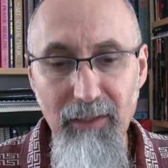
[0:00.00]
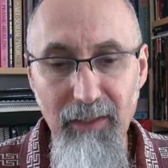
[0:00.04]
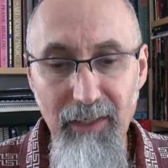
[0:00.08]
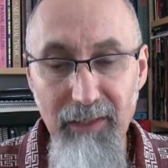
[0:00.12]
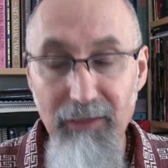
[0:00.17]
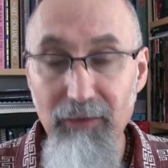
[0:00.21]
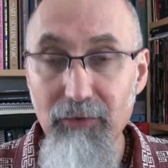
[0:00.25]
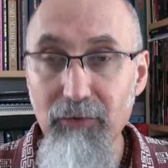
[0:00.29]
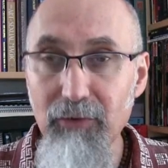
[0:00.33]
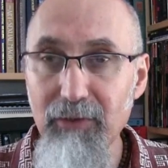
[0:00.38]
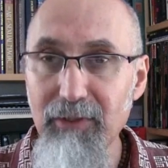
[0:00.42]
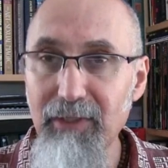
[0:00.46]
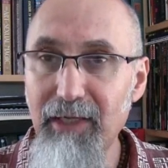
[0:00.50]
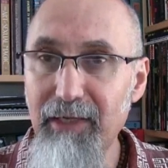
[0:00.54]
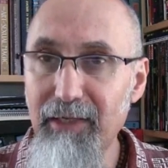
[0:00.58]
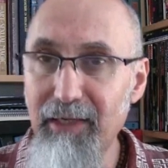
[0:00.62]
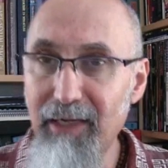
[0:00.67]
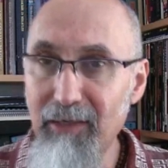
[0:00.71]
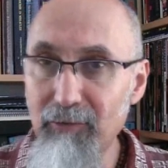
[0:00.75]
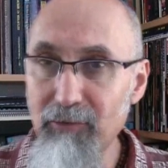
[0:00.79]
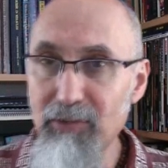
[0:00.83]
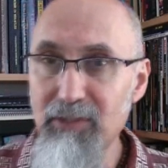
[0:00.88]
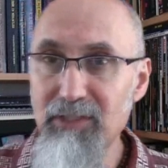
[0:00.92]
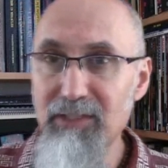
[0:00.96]
I took
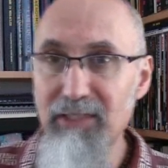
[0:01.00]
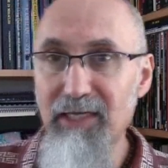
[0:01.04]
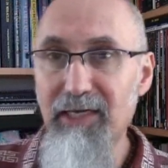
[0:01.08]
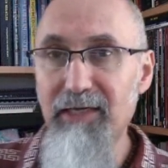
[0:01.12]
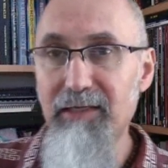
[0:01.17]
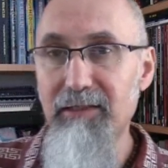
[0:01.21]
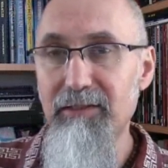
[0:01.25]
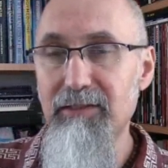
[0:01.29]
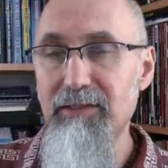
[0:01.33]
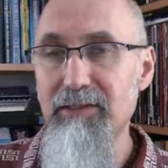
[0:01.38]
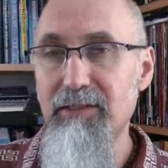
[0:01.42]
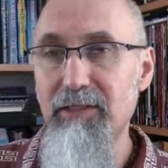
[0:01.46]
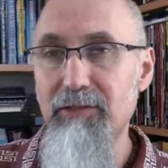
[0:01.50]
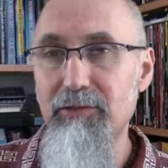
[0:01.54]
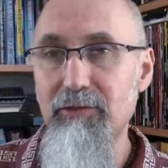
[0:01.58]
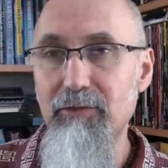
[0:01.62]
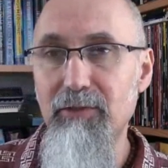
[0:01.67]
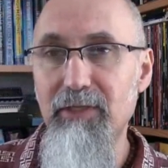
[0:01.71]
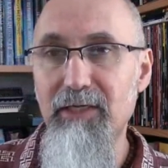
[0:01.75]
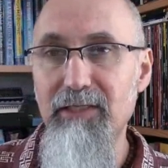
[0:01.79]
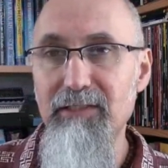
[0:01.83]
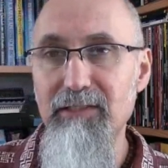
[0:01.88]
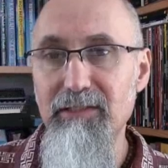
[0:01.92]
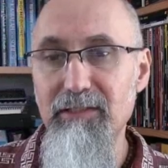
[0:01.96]
that outside of the
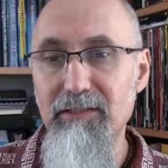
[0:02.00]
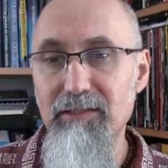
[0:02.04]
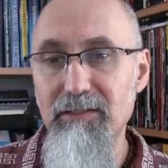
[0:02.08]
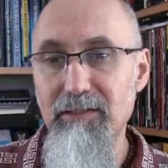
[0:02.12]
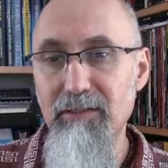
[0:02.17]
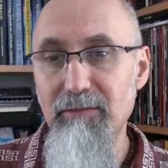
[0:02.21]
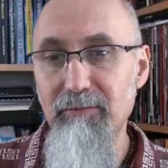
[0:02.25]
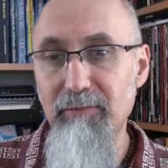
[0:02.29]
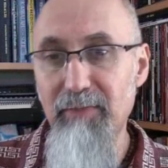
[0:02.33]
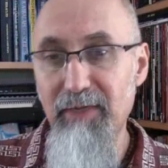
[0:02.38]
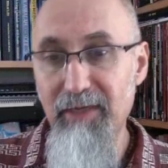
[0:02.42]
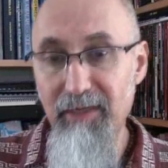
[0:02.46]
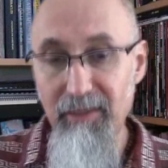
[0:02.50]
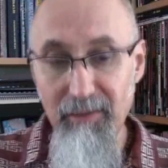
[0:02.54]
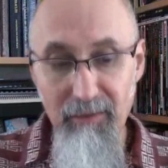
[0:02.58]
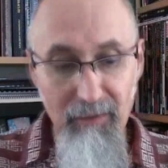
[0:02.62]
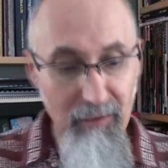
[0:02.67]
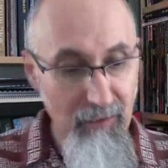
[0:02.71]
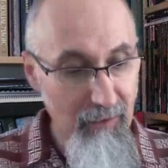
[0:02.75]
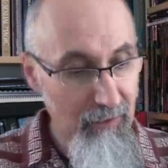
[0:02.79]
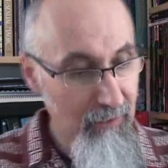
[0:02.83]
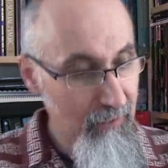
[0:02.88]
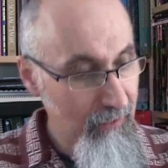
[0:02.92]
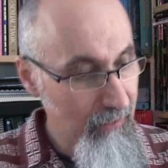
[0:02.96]
centralized system, and
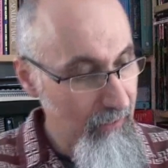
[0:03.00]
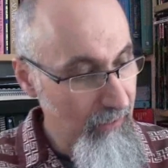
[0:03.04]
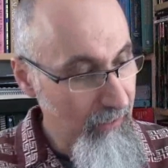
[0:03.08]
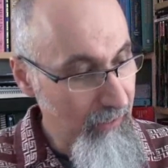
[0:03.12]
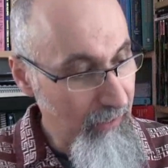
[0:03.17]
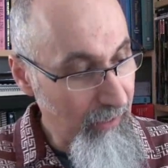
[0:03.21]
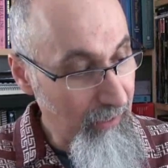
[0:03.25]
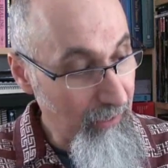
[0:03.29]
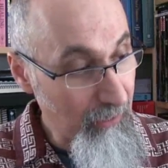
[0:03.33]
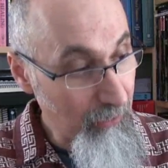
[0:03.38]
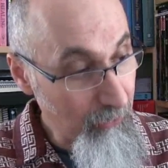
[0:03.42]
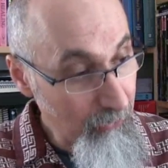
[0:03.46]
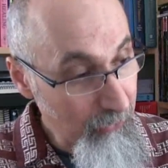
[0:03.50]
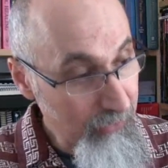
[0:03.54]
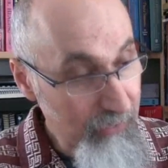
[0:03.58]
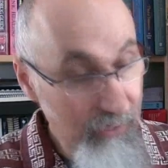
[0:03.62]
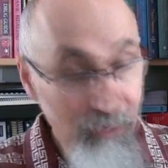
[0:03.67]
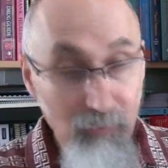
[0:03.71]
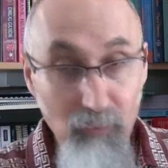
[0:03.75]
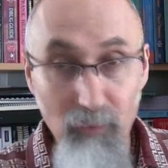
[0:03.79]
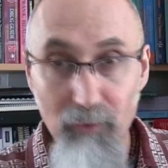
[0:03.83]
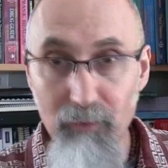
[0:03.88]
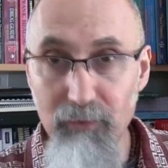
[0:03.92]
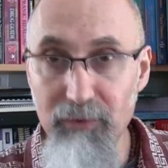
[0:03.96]
I
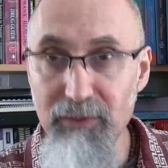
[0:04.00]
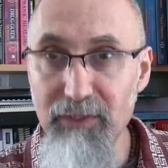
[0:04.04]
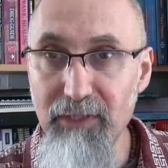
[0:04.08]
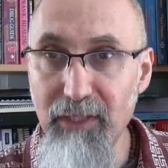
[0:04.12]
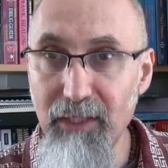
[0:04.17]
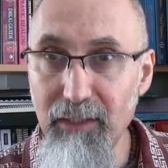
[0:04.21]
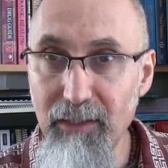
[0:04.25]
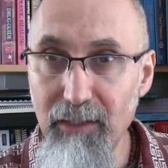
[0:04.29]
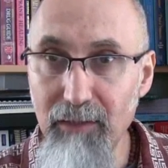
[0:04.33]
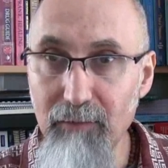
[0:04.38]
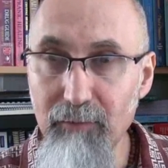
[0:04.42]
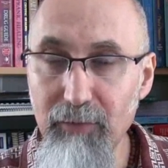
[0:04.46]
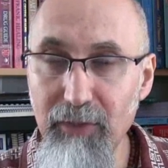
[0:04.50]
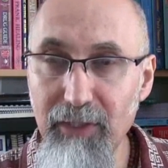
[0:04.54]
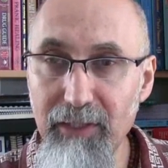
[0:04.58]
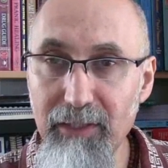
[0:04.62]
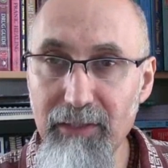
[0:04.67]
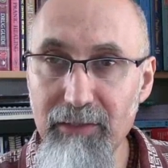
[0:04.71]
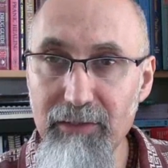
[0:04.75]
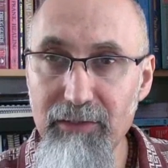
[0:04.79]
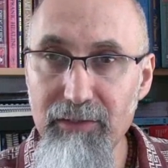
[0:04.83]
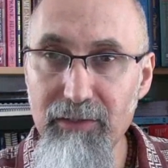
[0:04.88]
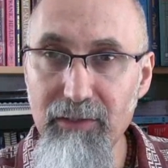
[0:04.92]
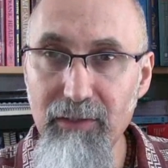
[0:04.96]
looked at what was taking
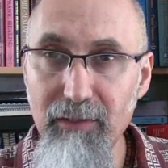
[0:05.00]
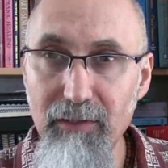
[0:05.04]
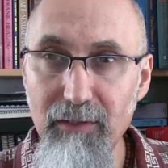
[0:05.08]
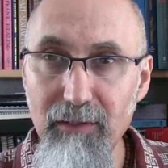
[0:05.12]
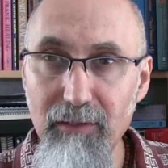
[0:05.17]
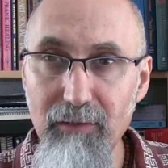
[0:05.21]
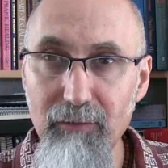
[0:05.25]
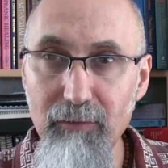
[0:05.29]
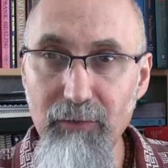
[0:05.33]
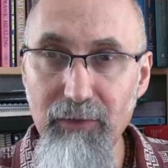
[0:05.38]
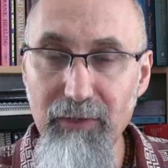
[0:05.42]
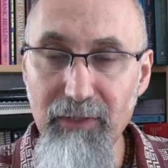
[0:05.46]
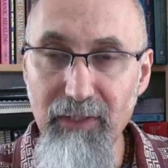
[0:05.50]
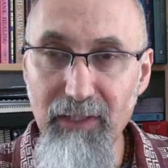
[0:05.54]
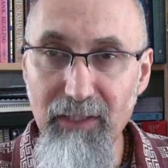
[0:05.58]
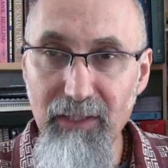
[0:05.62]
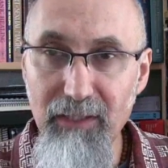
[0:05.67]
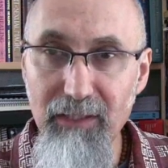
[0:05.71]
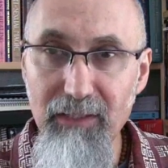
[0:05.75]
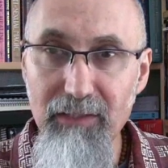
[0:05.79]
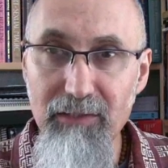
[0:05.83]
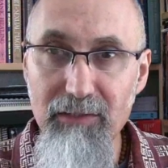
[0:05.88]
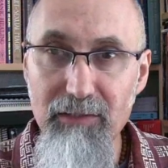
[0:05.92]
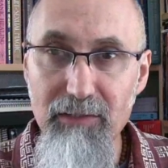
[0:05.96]
place with the
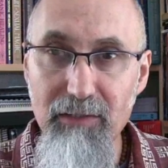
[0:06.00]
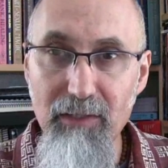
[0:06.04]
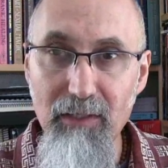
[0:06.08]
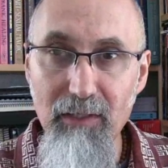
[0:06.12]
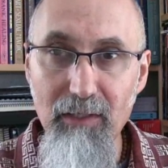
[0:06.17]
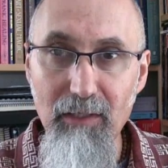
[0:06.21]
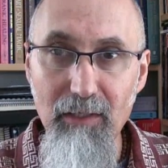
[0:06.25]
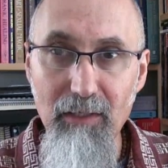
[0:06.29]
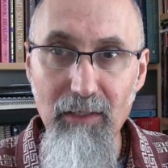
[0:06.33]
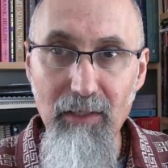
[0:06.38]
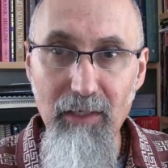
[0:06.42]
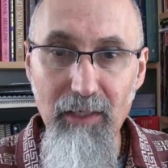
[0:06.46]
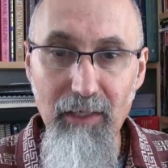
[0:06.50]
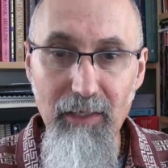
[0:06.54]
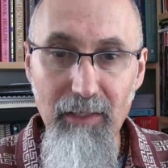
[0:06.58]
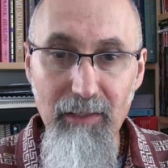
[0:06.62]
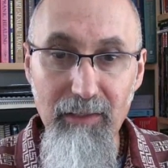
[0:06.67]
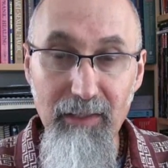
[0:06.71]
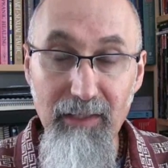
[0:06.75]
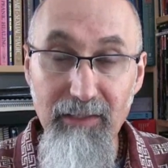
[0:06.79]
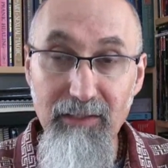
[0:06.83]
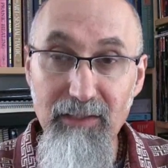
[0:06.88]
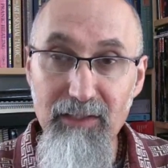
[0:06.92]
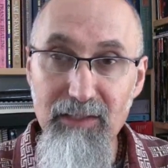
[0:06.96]
kids,
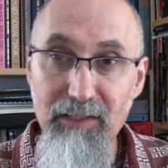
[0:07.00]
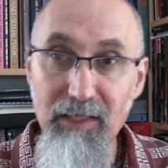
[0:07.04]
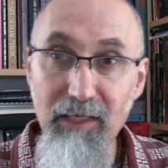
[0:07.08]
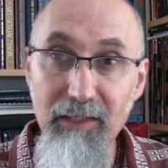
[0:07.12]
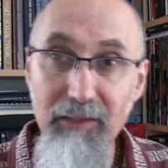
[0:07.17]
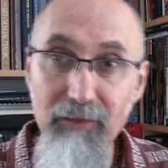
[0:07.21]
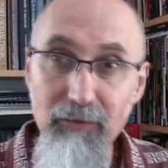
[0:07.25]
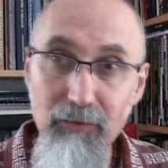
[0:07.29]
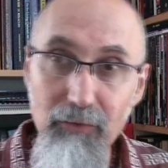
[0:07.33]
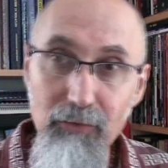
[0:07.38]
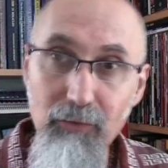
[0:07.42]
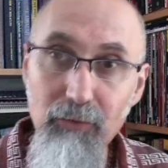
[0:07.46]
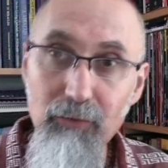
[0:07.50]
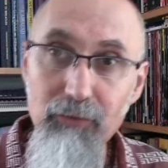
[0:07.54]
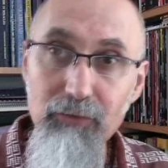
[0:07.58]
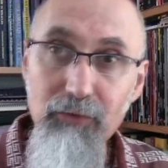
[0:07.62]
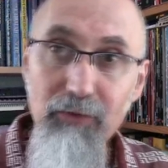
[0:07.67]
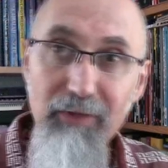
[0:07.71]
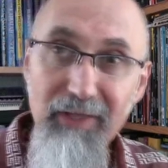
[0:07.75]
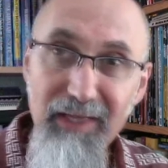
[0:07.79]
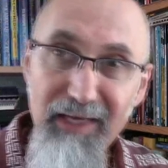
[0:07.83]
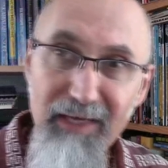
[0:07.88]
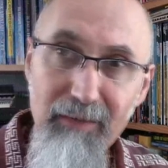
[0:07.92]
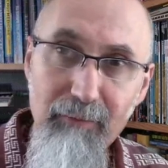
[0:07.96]
and I decided to go
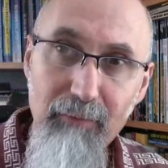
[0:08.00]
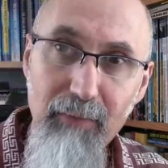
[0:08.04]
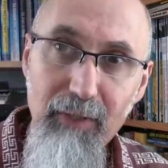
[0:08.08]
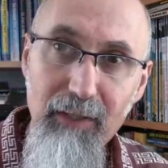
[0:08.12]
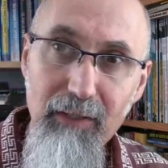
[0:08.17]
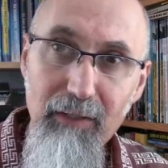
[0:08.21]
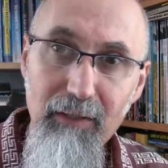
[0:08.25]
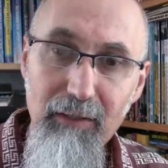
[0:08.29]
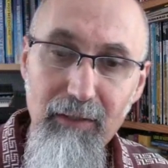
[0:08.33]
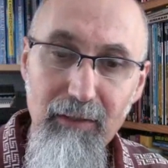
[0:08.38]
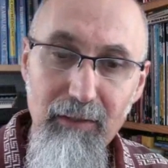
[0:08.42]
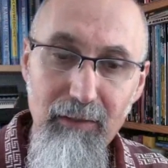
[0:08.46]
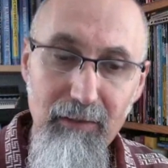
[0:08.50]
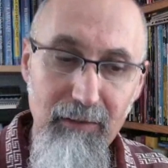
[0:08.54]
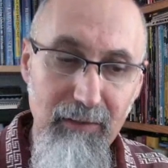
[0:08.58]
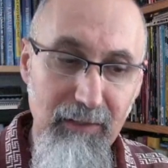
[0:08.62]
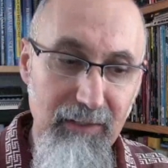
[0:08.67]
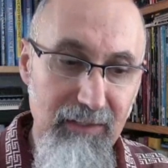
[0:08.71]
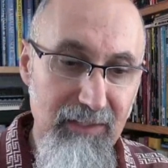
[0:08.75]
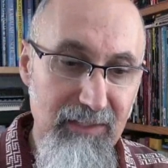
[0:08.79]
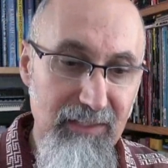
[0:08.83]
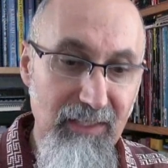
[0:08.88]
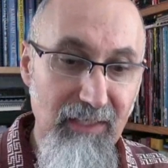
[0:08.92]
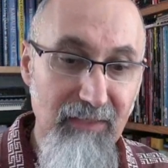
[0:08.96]
to them
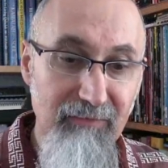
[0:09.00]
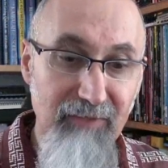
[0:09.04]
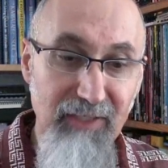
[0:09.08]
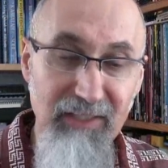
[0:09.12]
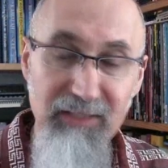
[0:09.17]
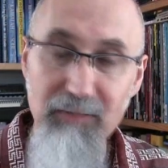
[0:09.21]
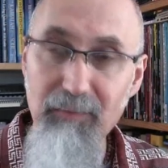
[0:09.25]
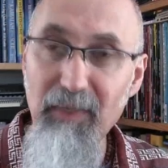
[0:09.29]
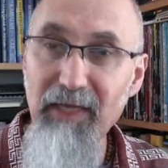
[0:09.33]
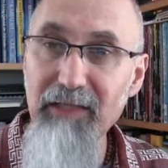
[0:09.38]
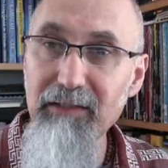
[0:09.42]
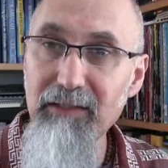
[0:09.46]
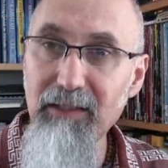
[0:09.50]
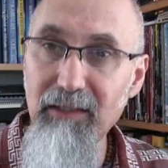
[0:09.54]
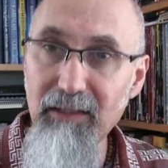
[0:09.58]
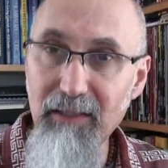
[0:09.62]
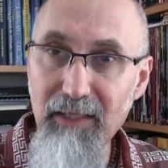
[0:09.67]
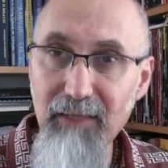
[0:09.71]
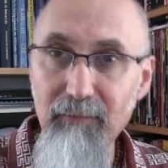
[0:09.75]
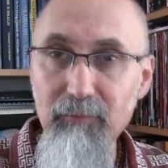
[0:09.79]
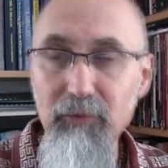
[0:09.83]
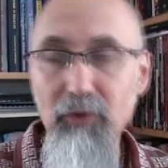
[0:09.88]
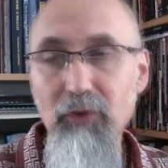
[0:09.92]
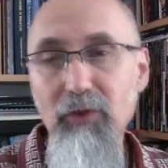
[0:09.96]
instead of
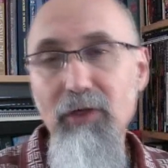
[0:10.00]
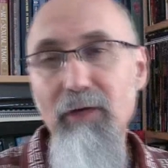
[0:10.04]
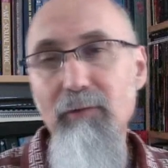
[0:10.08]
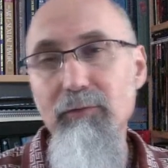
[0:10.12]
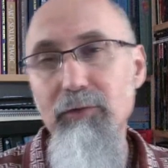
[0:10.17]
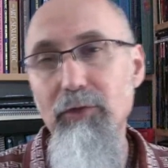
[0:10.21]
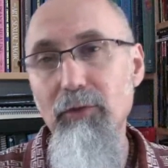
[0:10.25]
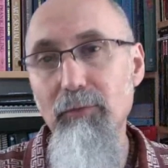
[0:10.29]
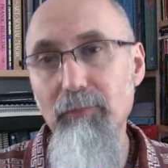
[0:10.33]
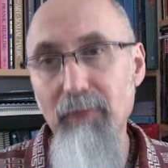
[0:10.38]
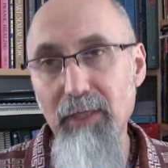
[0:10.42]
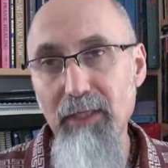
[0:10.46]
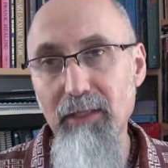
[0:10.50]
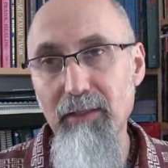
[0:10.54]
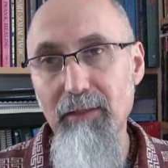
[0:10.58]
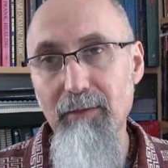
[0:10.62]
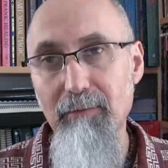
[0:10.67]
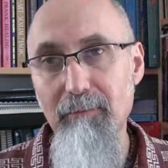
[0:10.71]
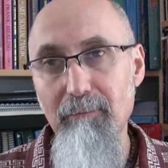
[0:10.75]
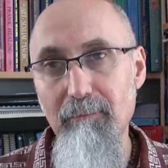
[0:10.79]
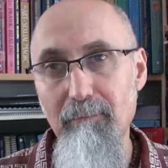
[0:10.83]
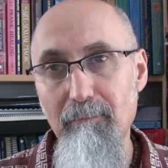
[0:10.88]
expecting them to come to me.